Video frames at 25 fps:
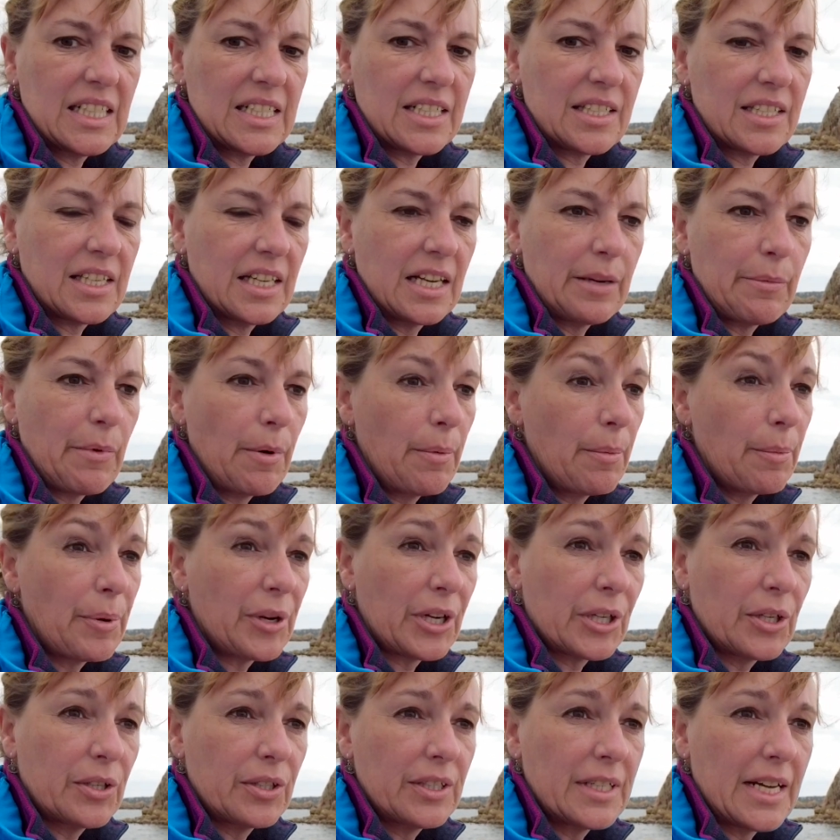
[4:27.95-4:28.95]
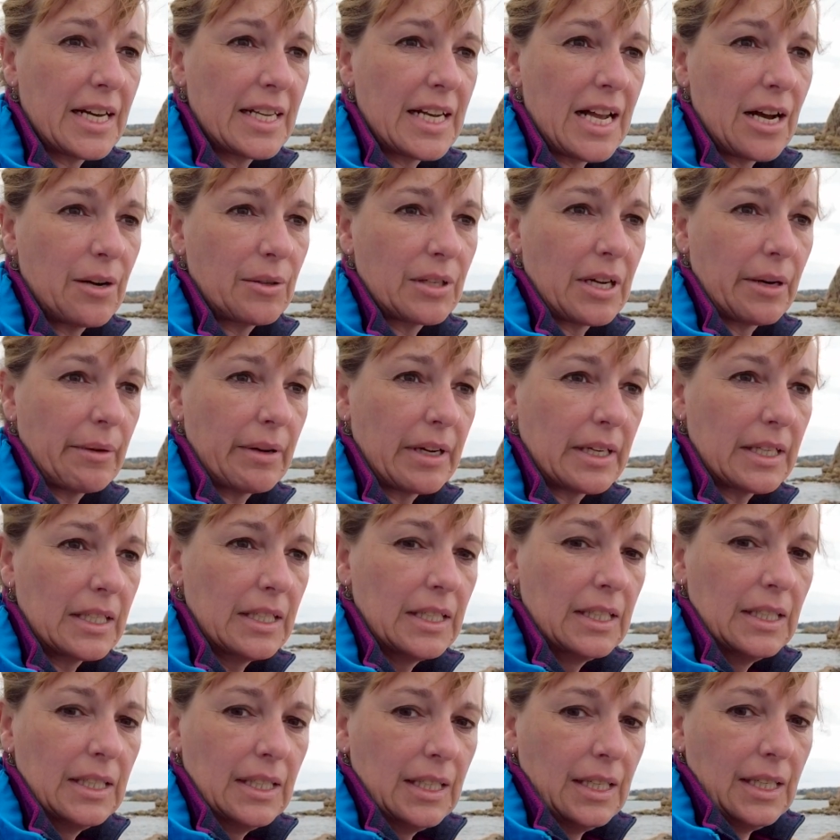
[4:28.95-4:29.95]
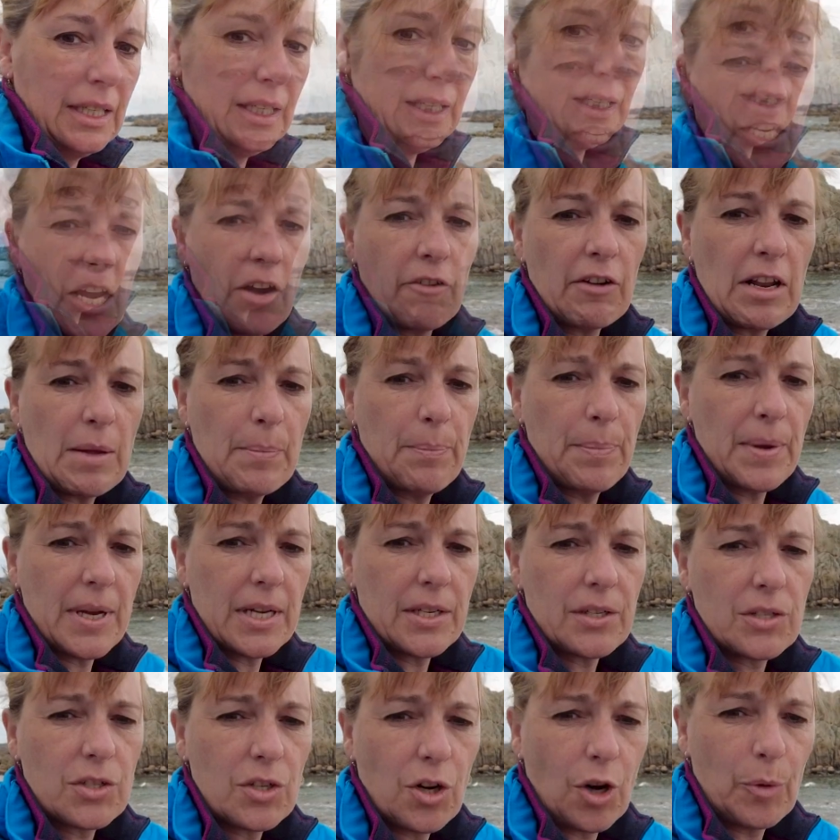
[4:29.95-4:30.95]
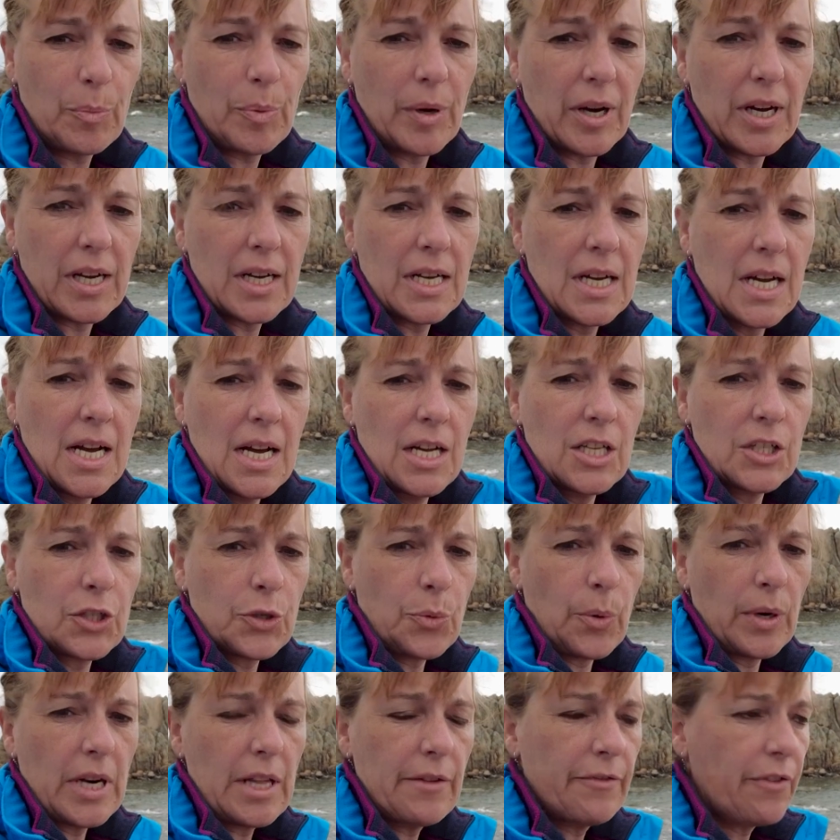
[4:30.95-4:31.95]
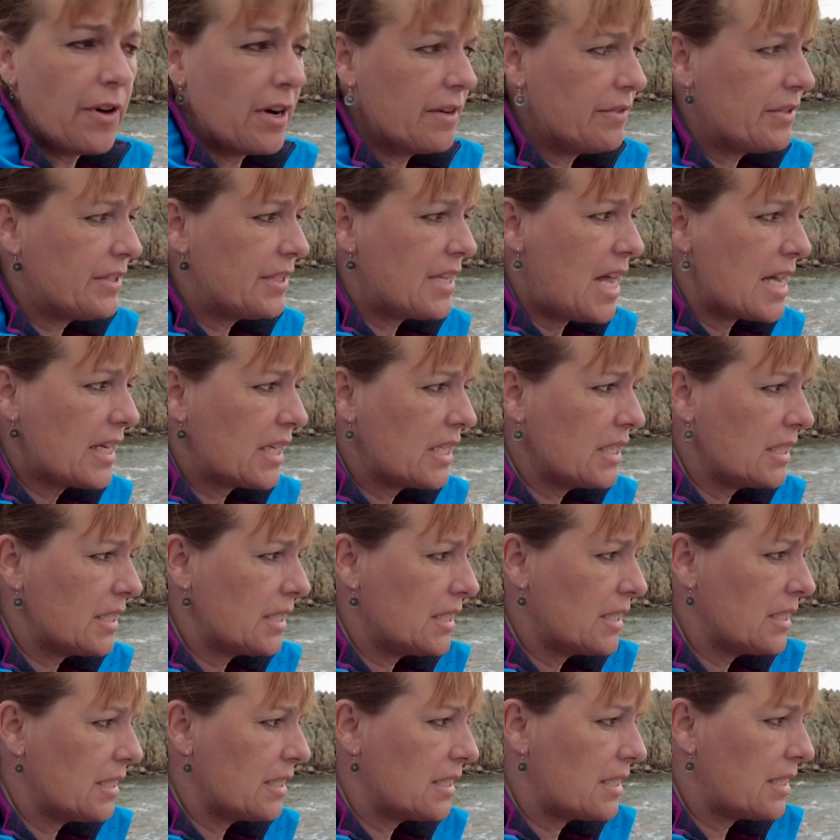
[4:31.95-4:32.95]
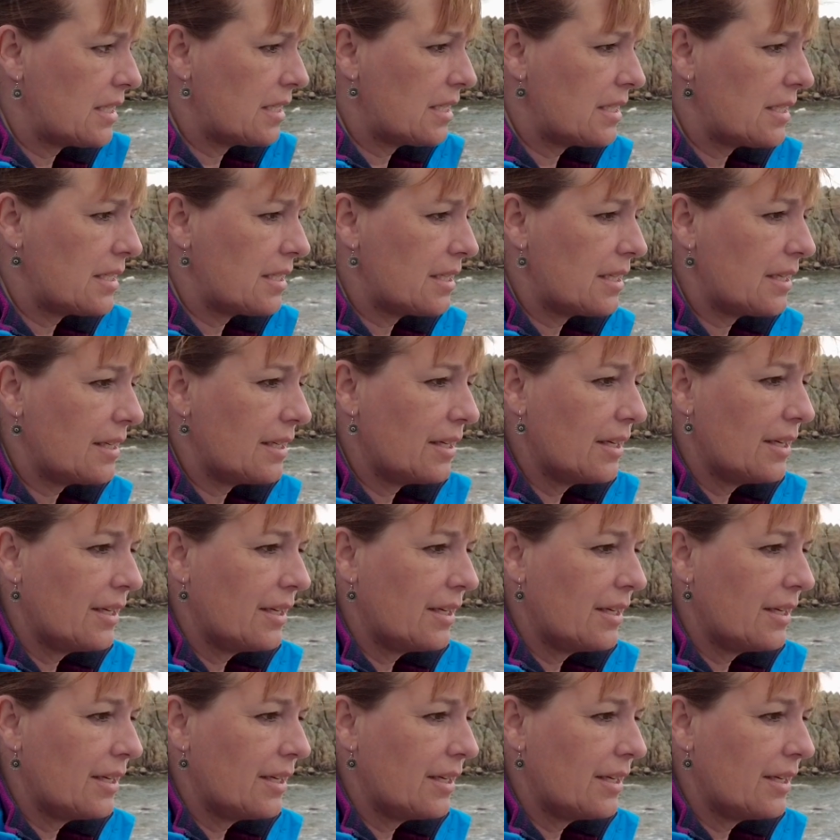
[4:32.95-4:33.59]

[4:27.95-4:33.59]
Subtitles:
Silly woman, but I couldn't get an outgoing. Currently big stopper, 25 seconds.